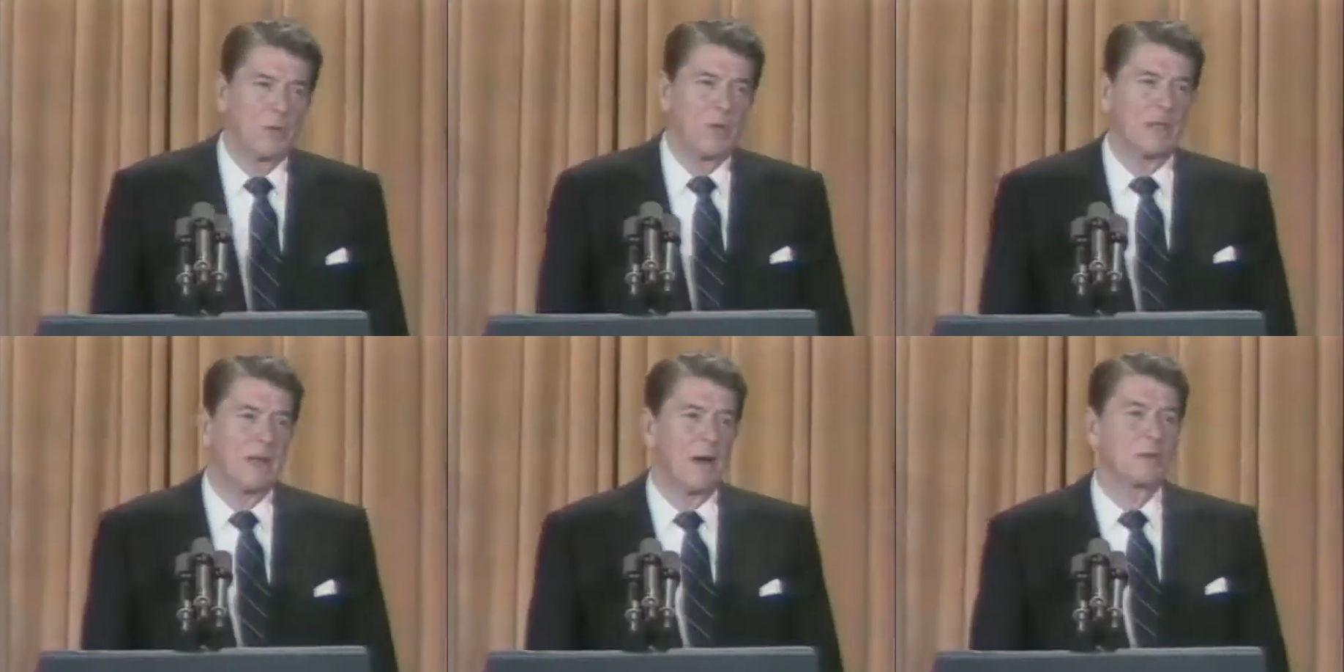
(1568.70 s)

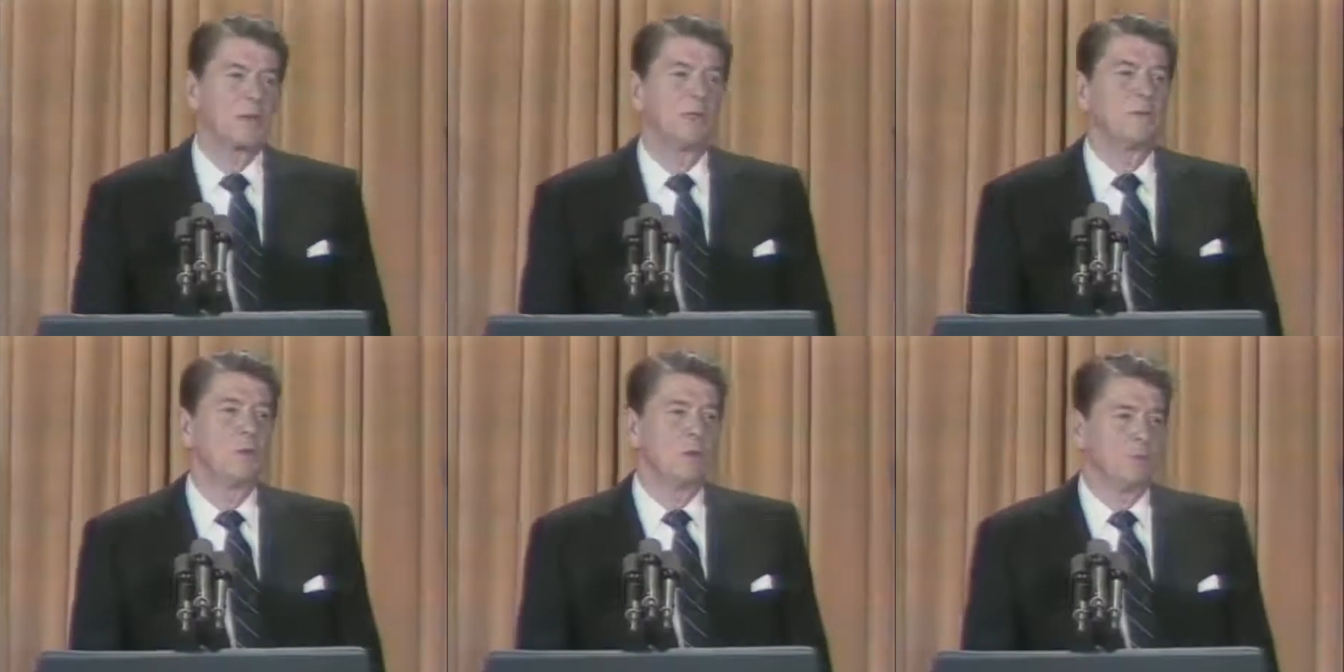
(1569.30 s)
the Council
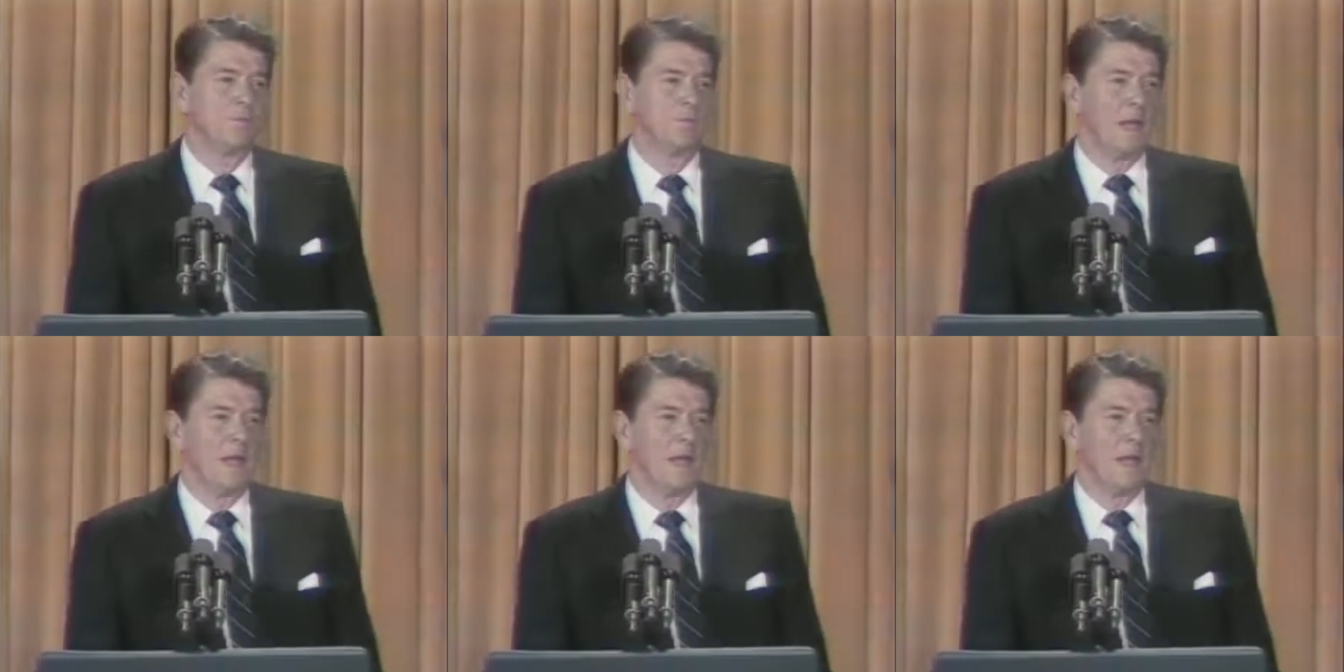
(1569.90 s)
of Europe
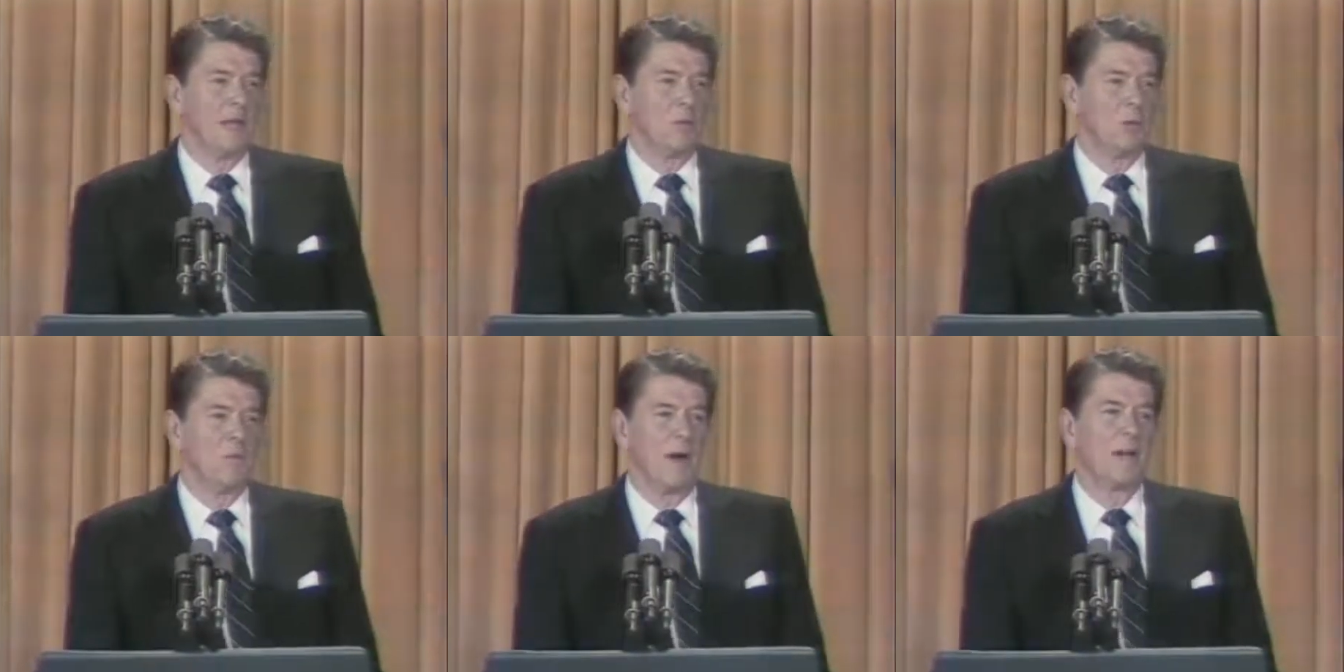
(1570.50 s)
to
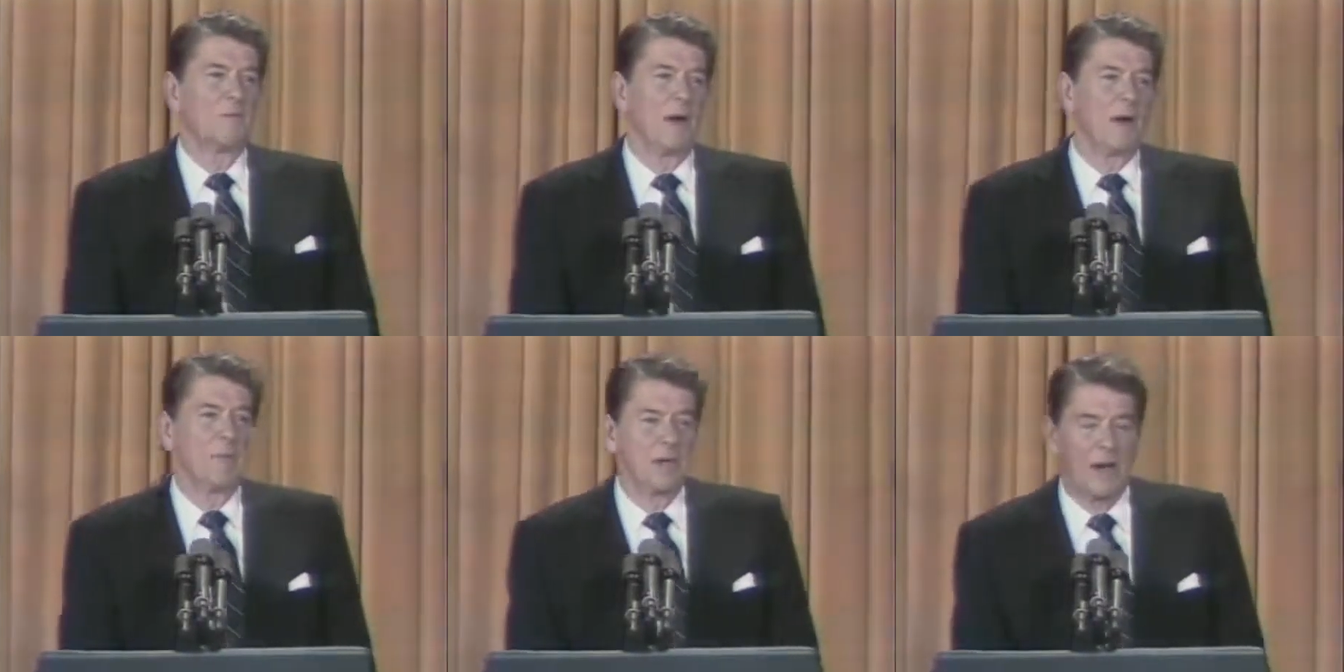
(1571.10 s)
invite
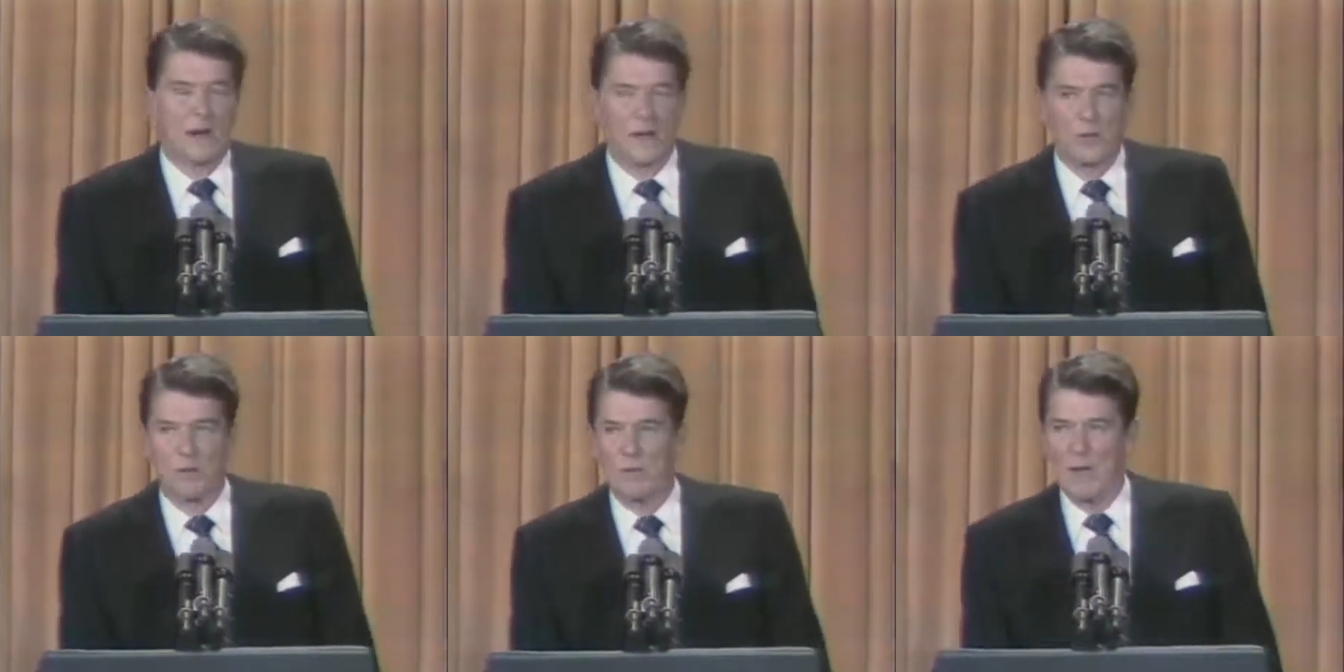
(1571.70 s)

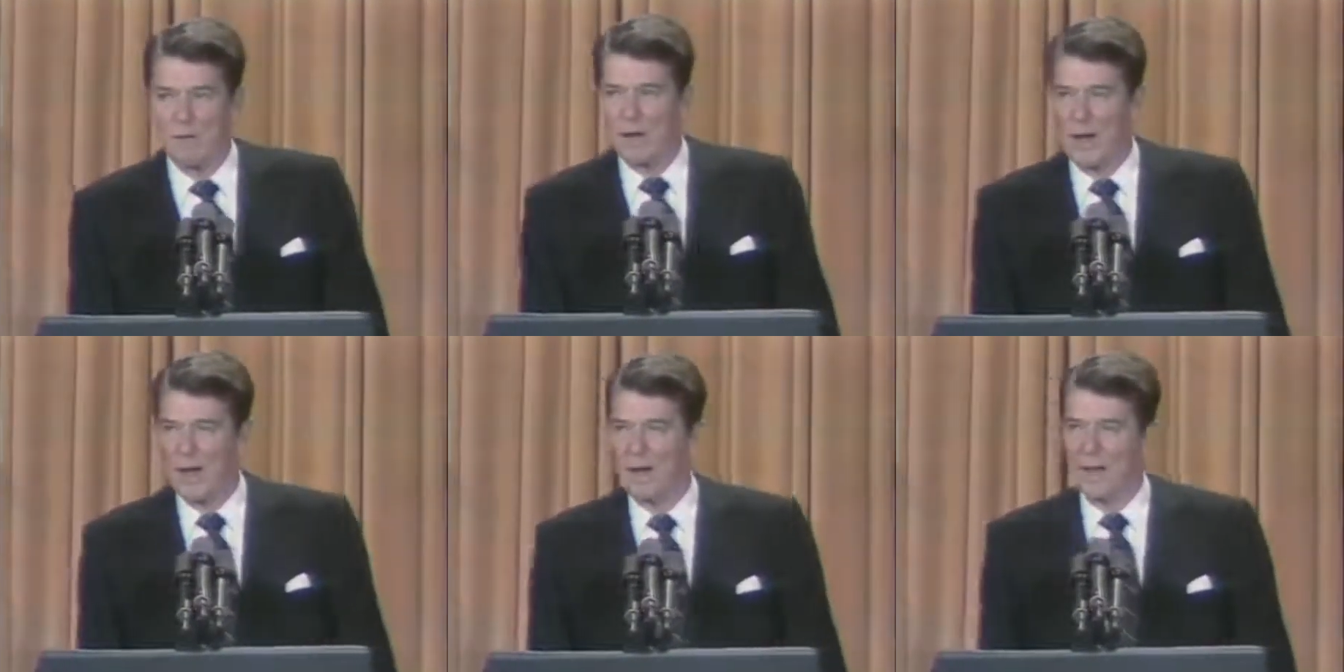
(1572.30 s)
parliamentarians from
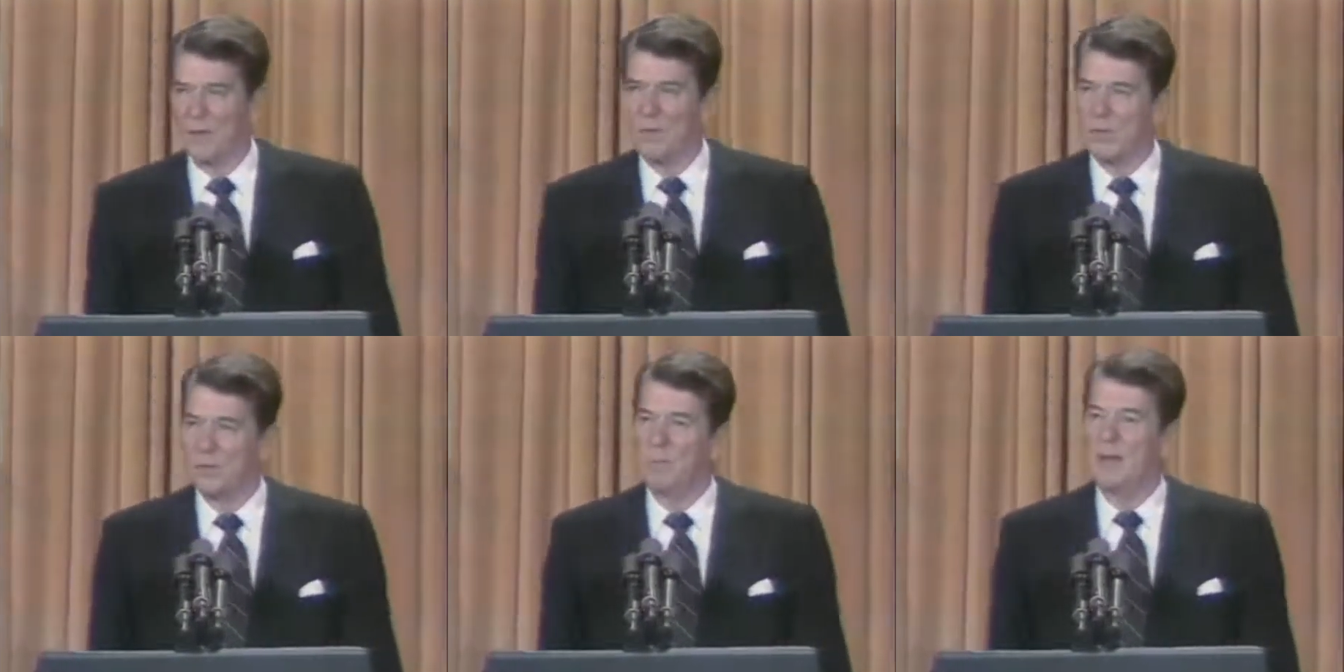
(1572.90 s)
democratic countries
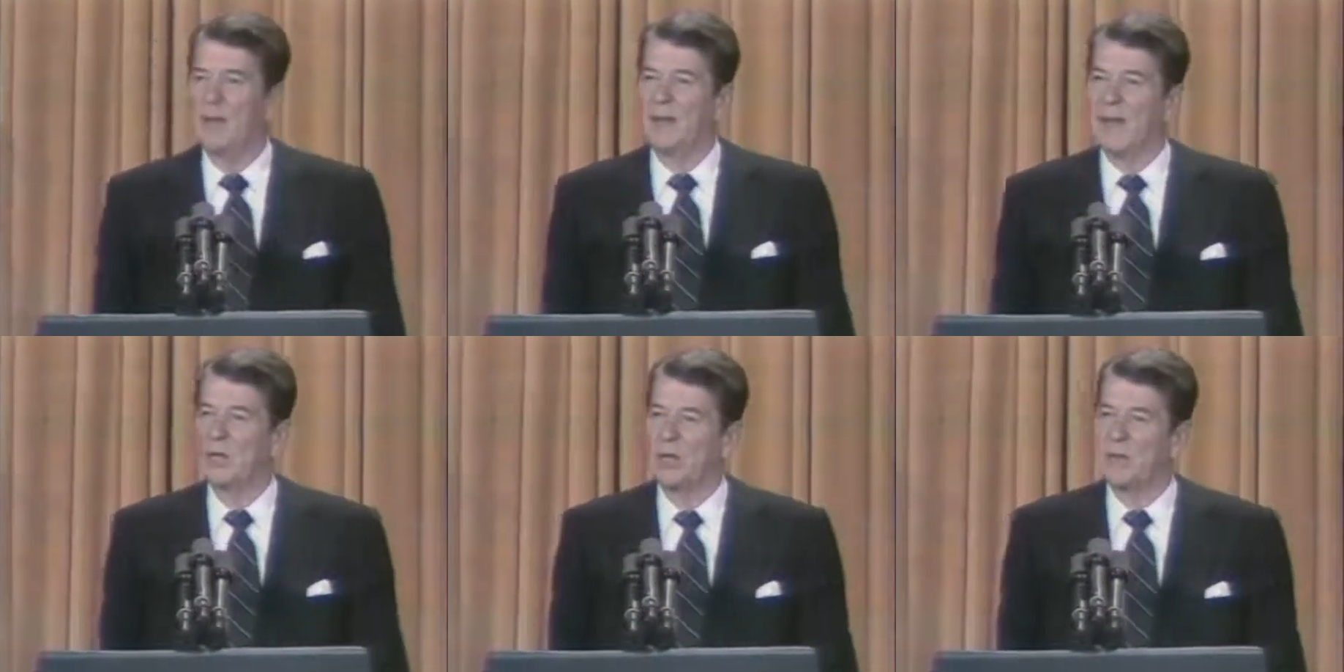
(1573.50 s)
to a meeting
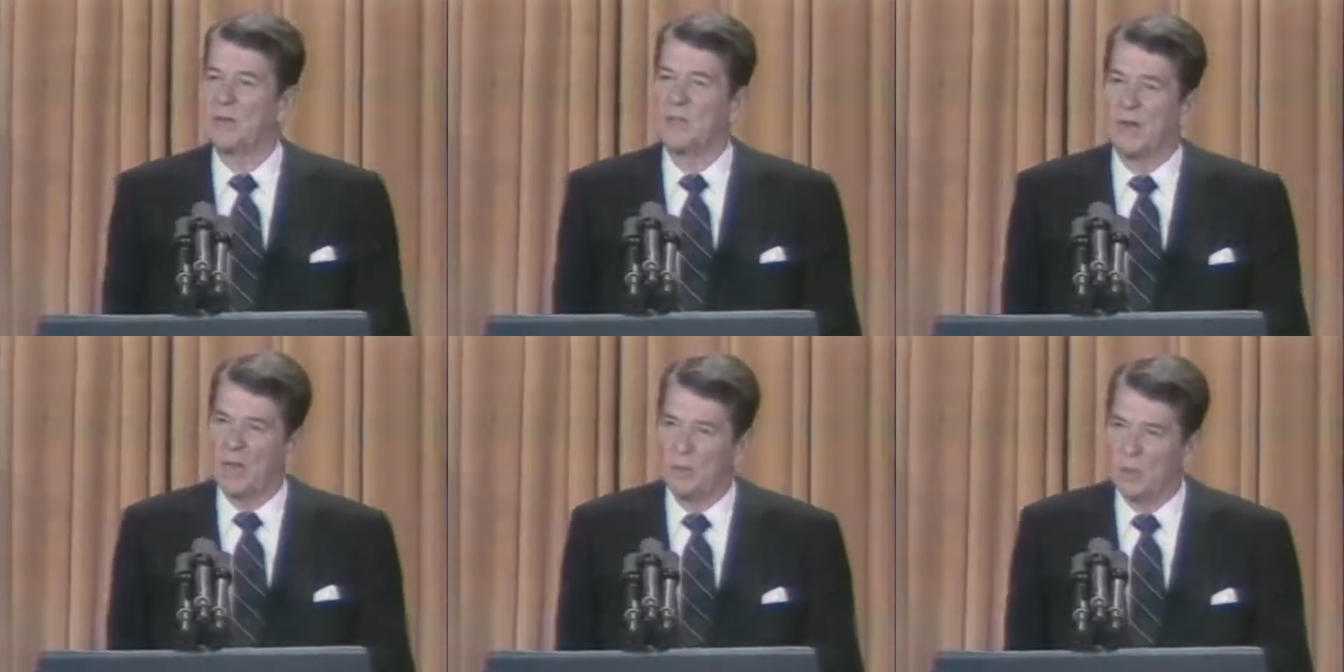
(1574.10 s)
next year in
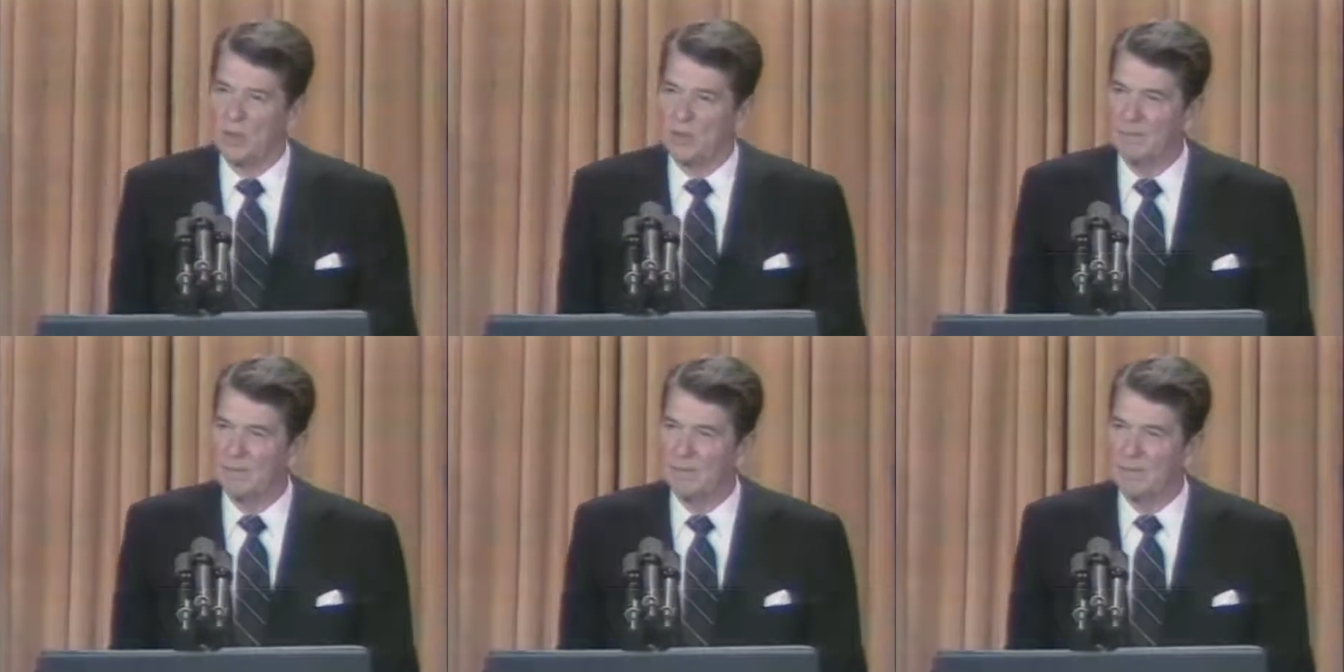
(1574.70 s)
Strasbourg.